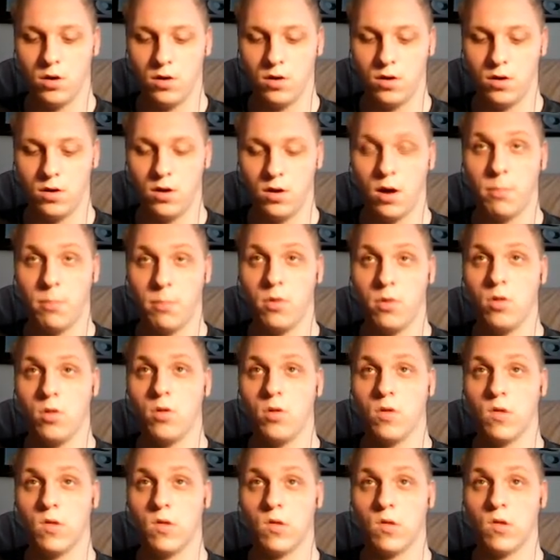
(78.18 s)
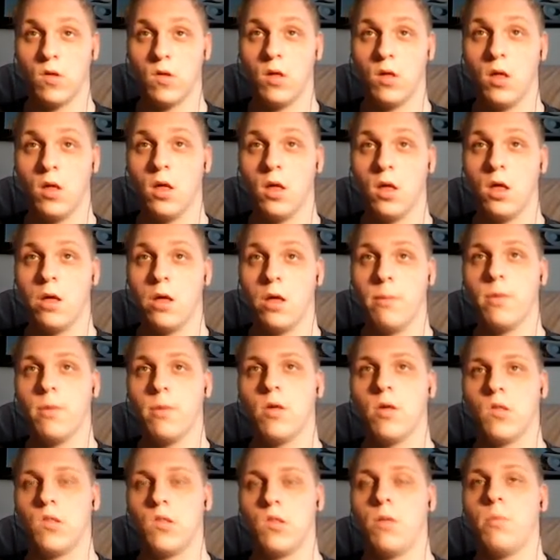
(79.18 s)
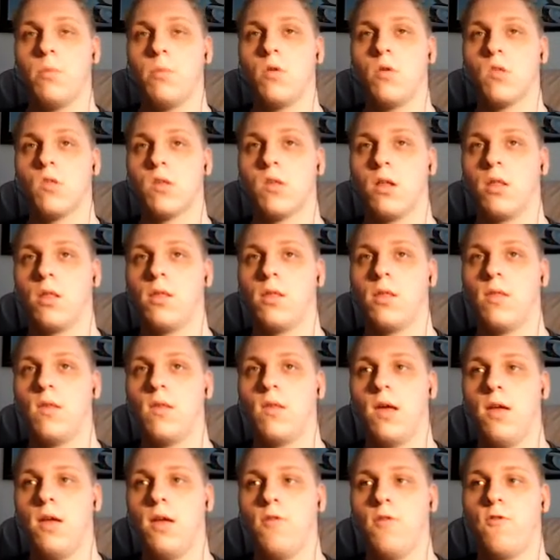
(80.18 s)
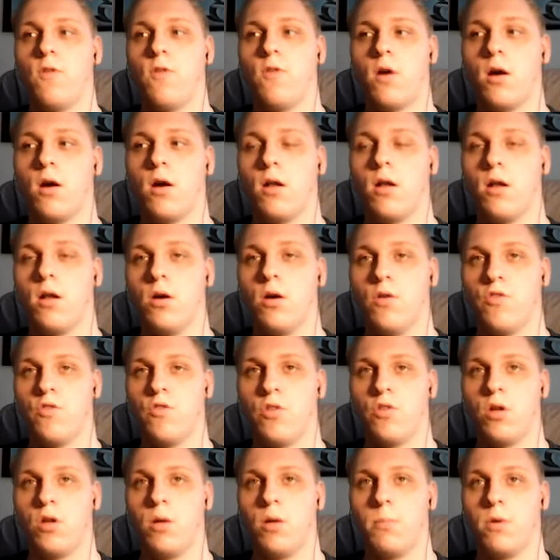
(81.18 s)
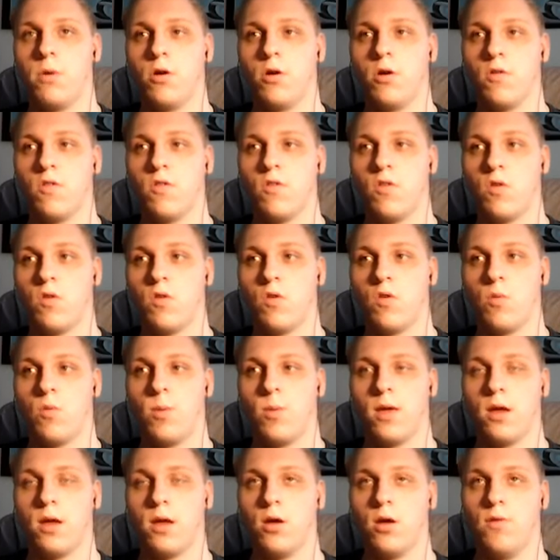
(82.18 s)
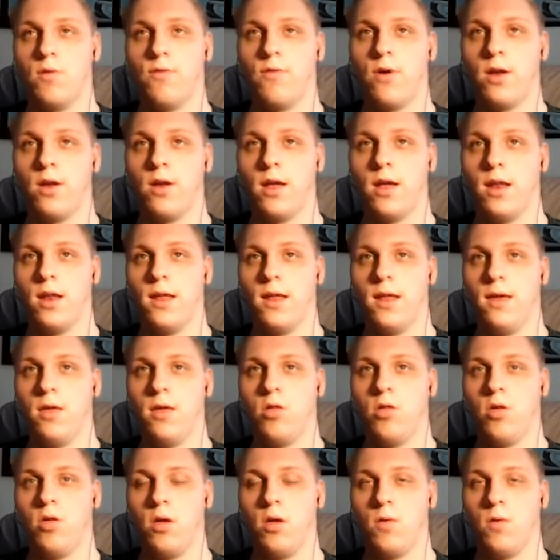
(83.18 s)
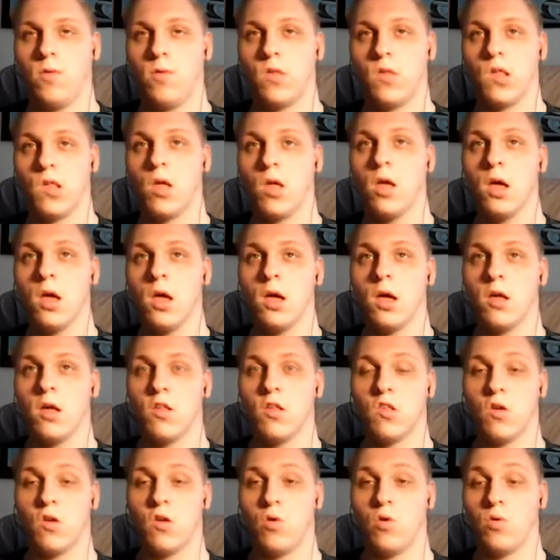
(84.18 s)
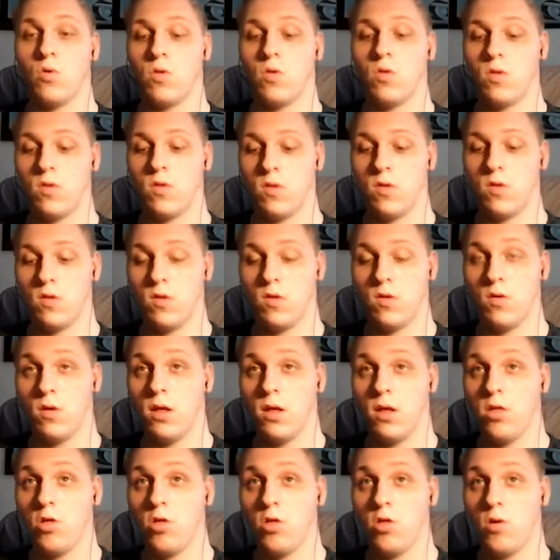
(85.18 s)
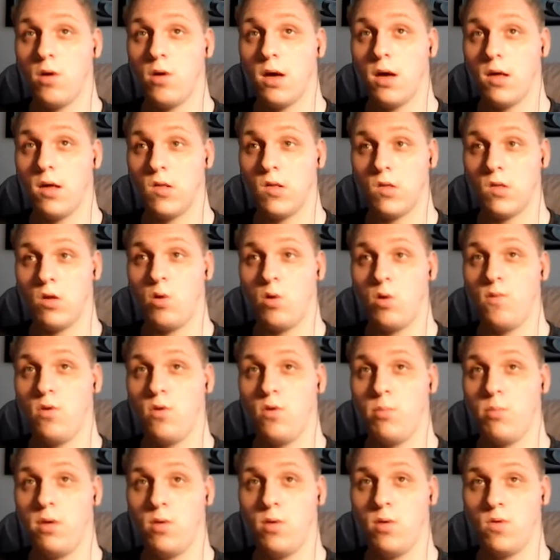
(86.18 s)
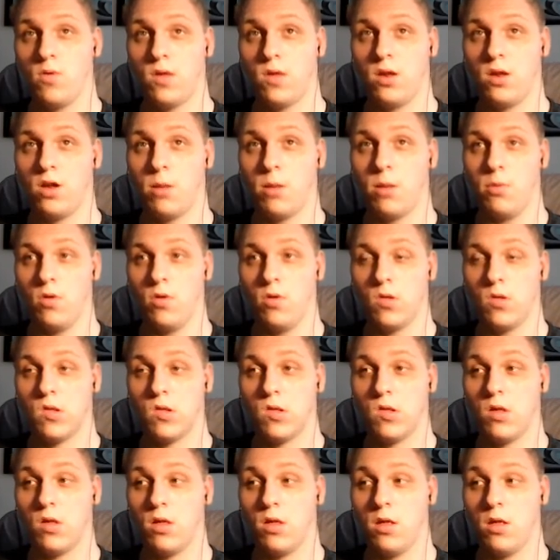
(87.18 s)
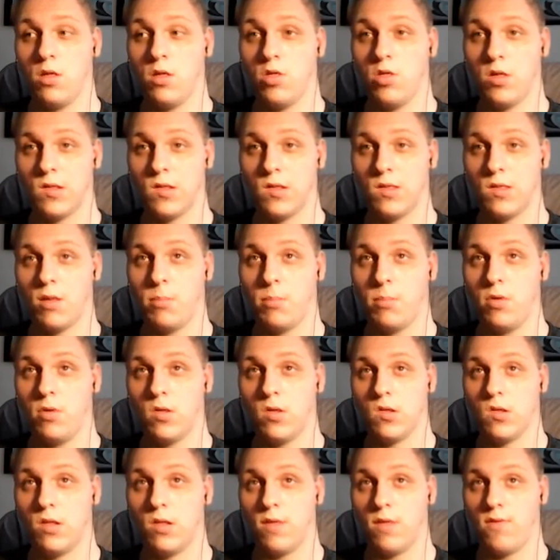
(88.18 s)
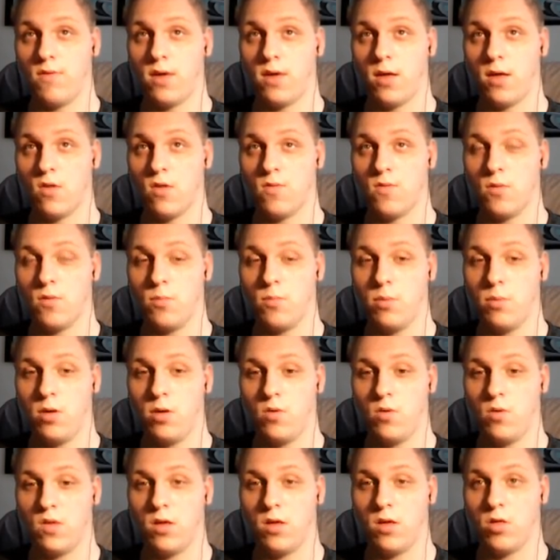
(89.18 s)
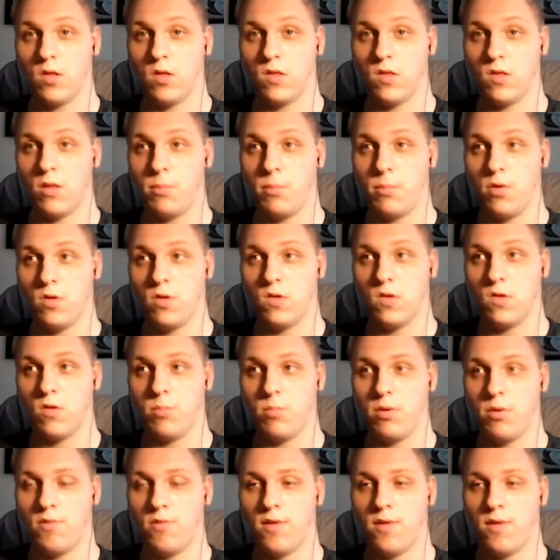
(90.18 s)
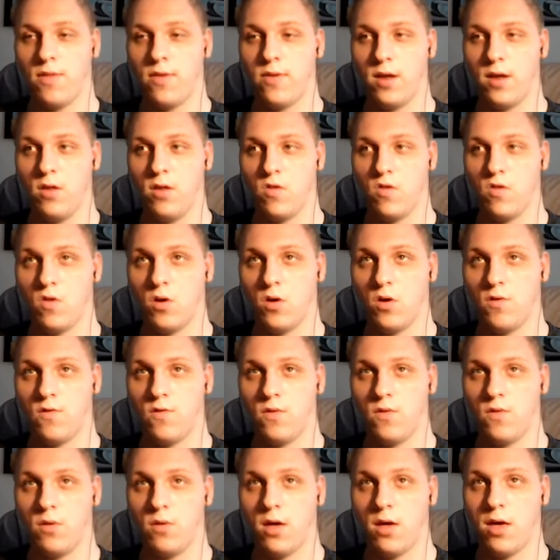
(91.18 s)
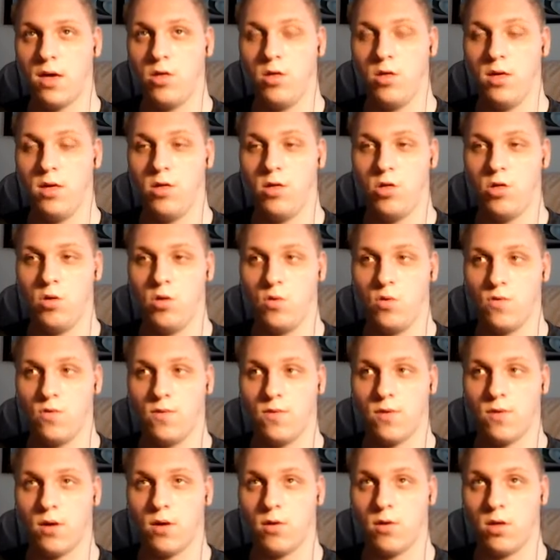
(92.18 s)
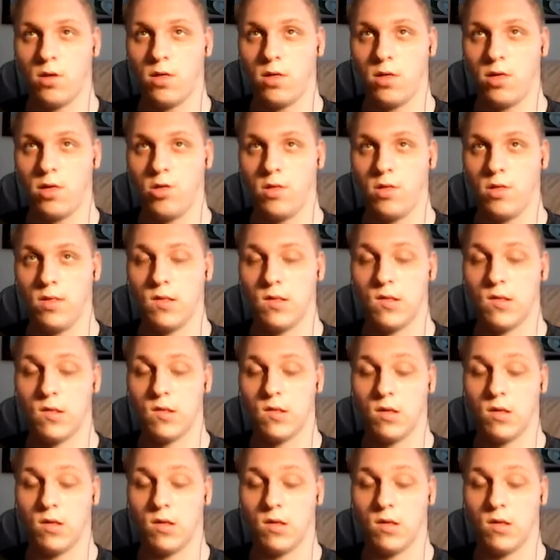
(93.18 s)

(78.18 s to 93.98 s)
doubles, because doubles can contain far larger numbers, so we can avoid any issues. So to let you guys know, we'll be using doubles, just doubles, nothing else. We'll be using just doubles to prevent any sort of issues with calculations.